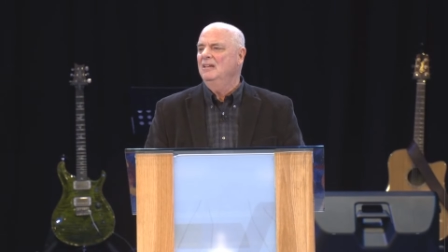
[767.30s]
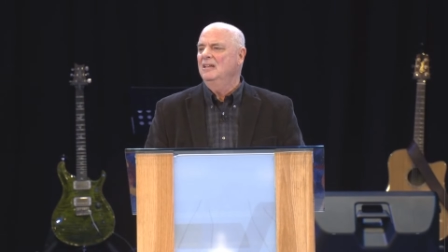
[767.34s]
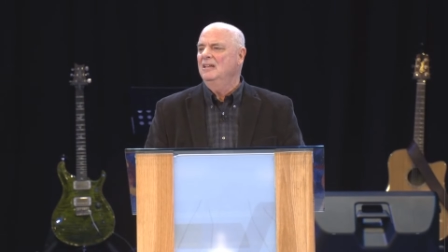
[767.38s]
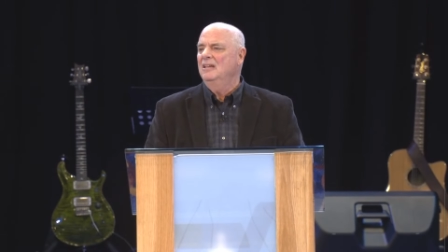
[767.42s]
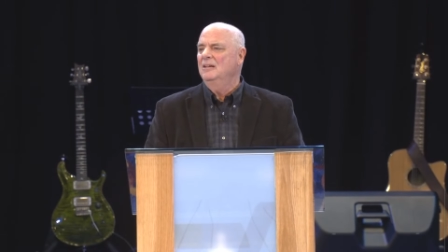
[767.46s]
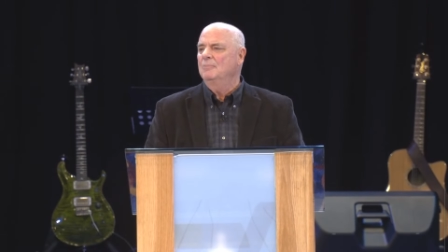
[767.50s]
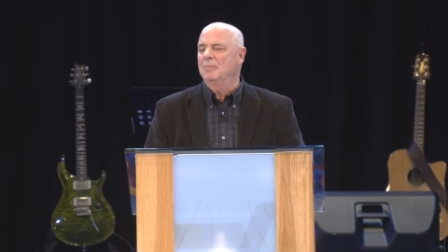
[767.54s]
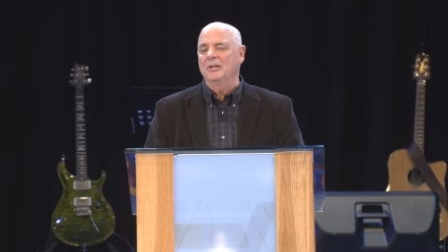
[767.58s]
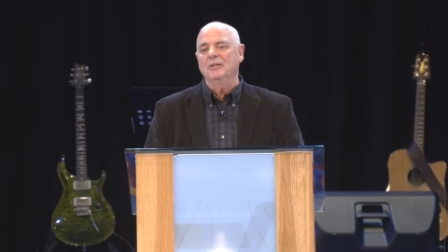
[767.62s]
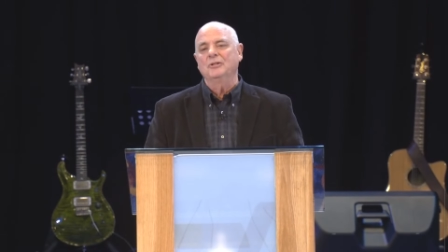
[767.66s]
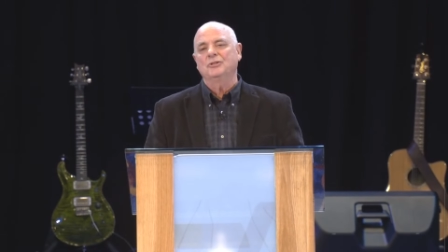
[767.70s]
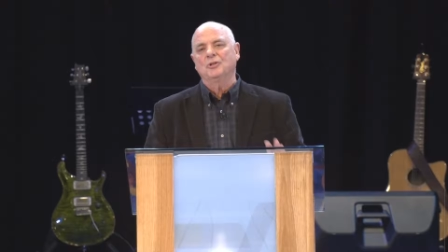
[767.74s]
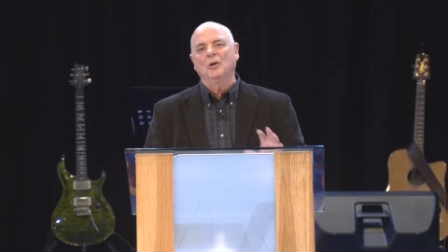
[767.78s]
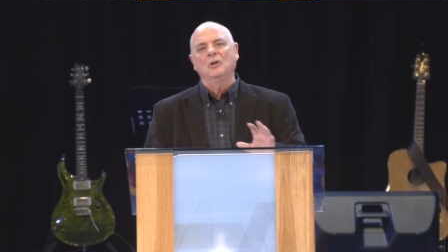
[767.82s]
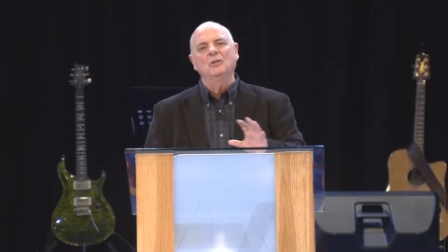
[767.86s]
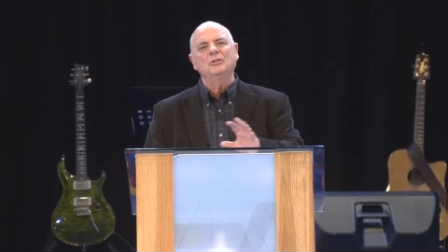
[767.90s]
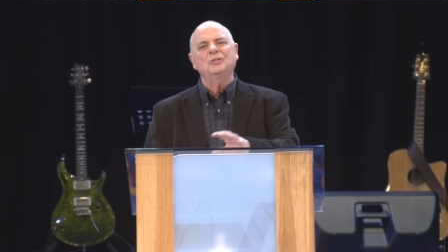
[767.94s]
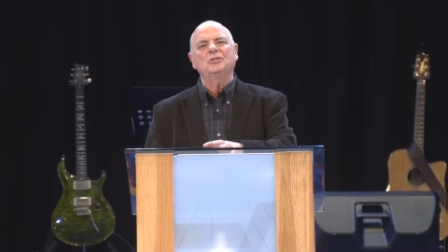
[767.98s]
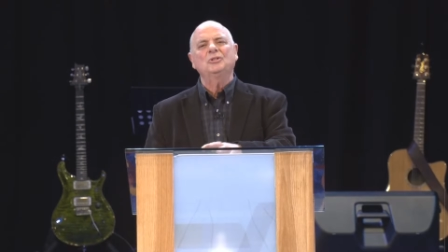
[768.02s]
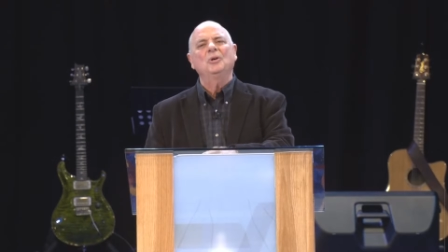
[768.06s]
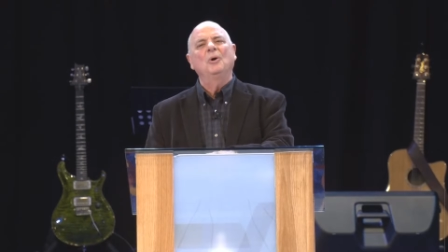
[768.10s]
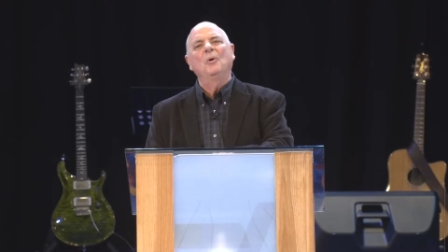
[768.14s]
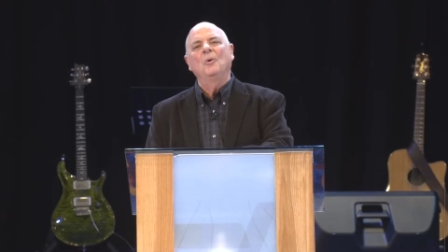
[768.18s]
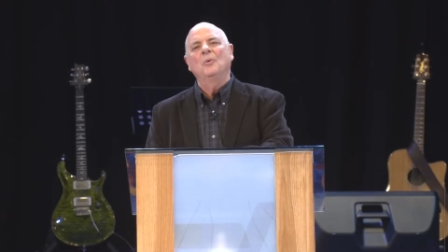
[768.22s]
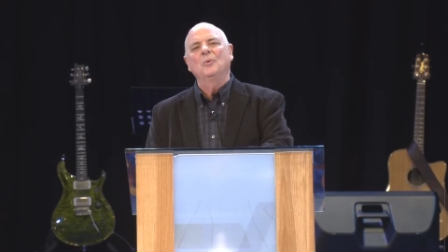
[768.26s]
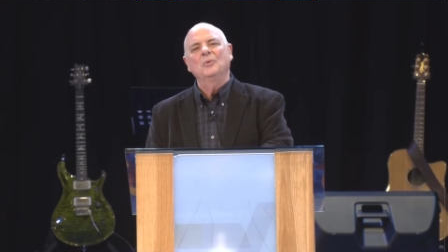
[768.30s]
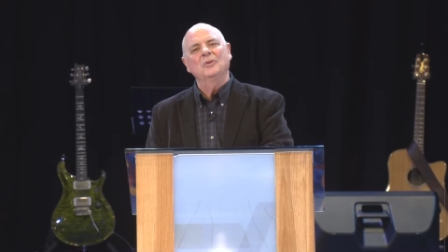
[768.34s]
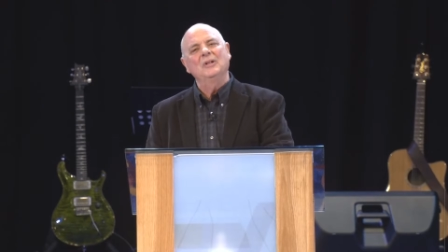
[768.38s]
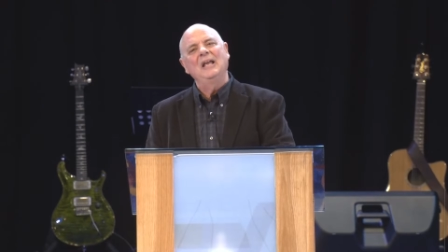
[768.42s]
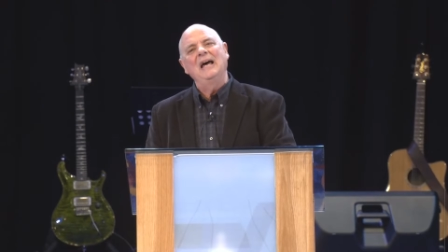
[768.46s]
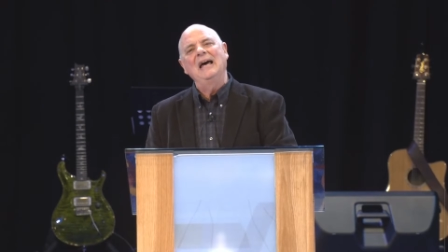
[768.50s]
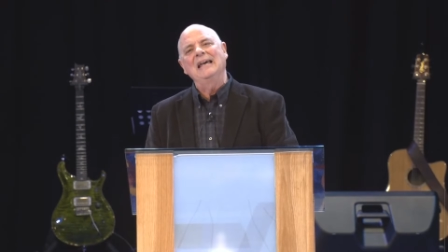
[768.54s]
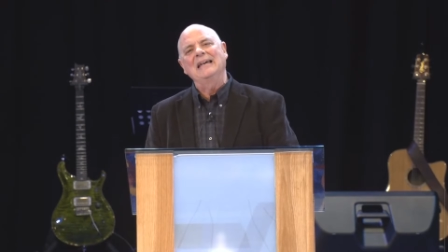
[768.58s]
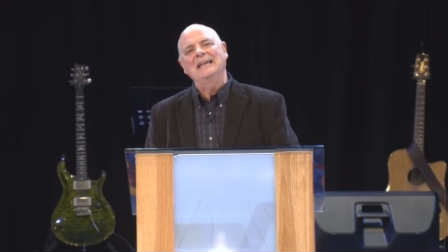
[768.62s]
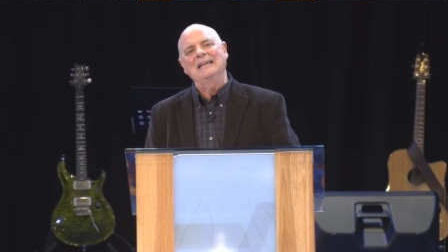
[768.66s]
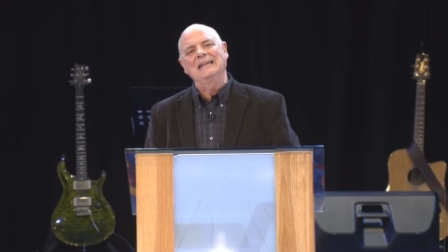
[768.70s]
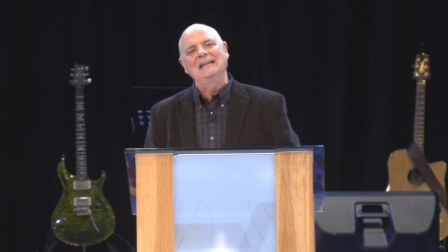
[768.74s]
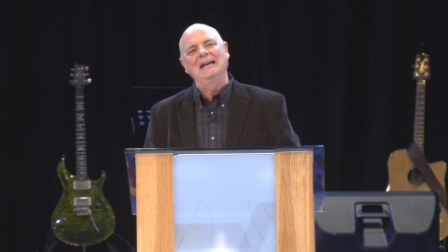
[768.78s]
But there's also
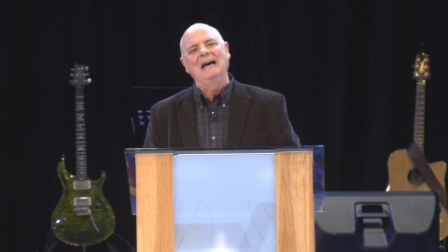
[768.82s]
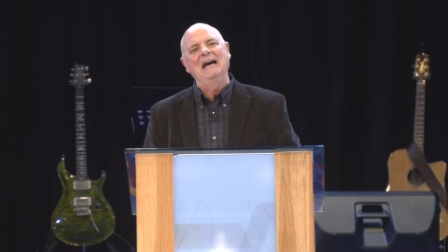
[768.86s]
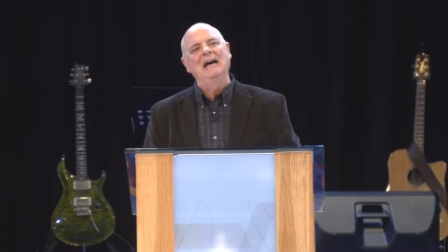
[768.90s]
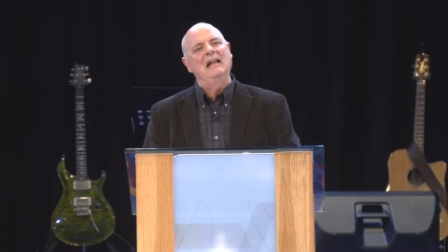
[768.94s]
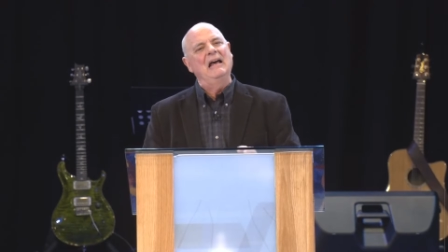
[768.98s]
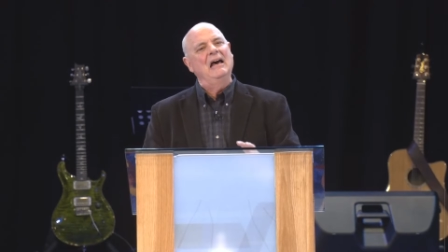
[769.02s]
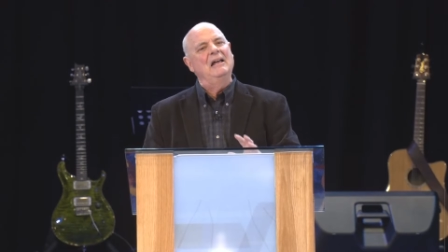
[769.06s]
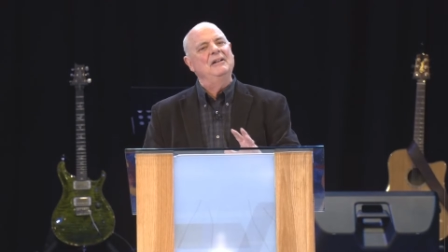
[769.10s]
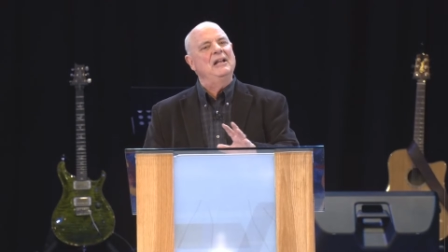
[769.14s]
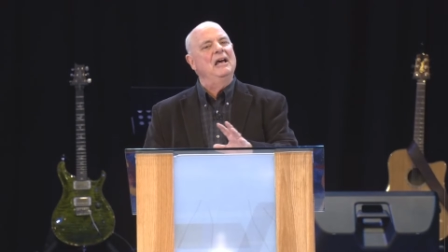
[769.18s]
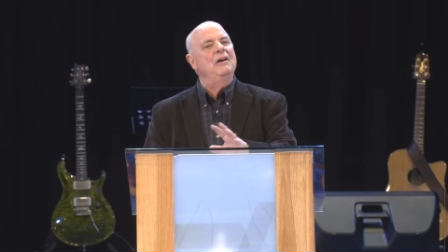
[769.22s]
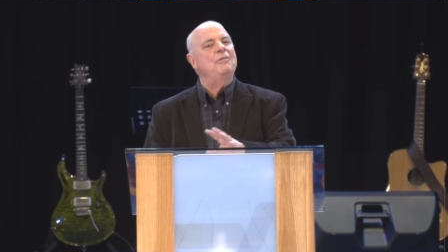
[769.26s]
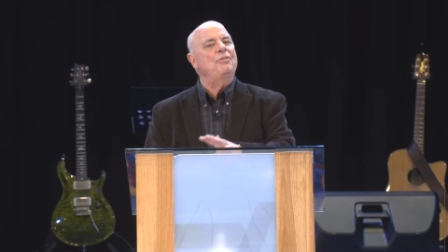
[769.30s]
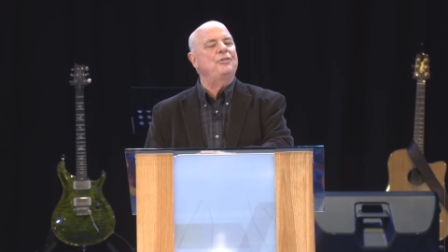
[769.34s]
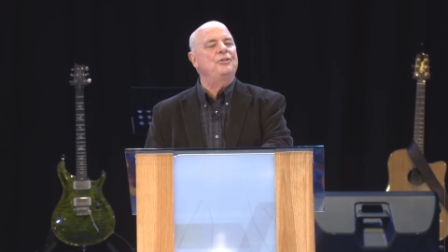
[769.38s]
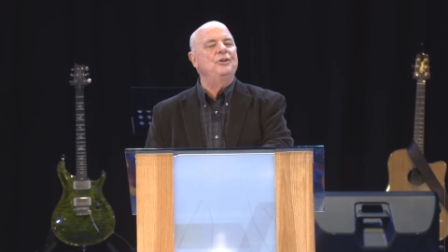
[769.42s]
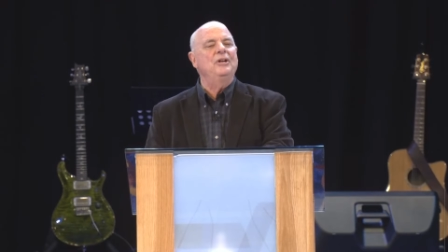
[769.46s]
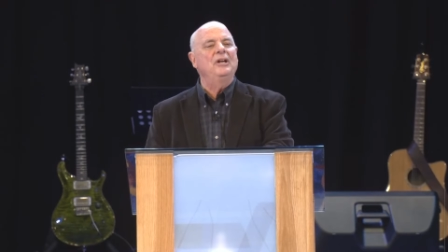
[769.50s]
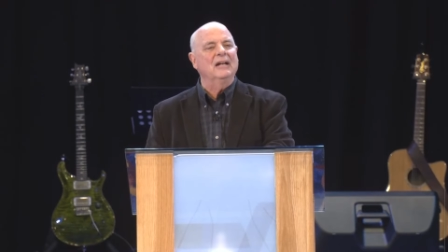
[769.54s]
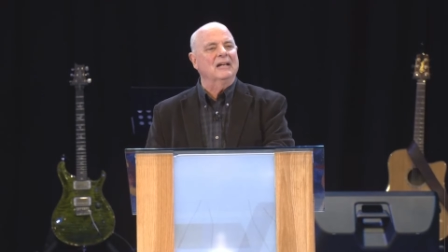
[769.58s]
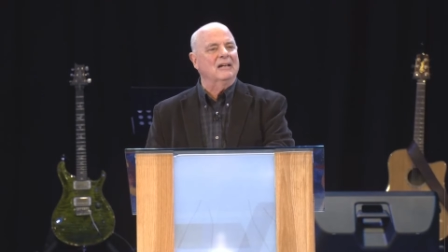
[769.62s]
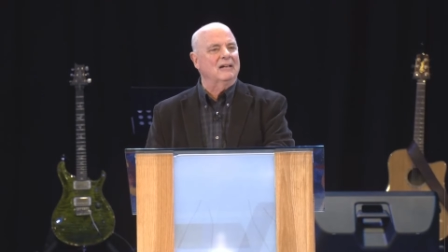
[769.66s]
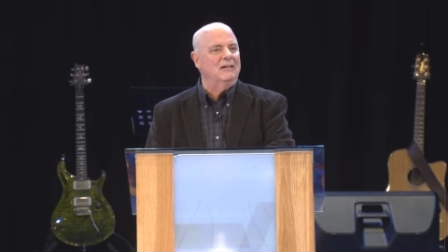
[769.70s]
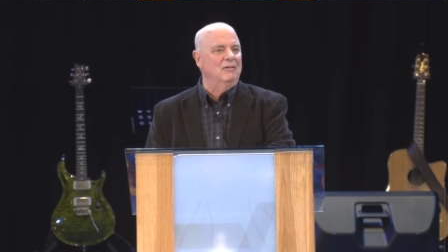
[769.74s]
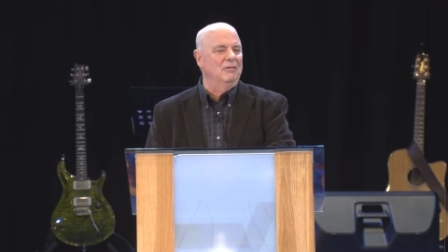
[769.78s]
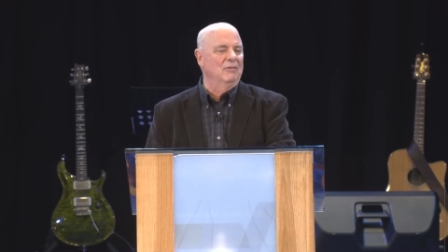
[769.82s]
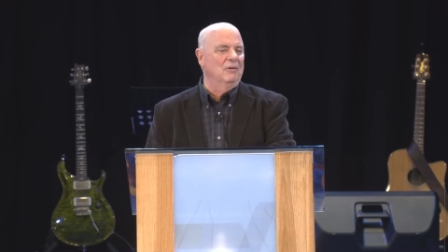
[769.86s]
like a, an ethnic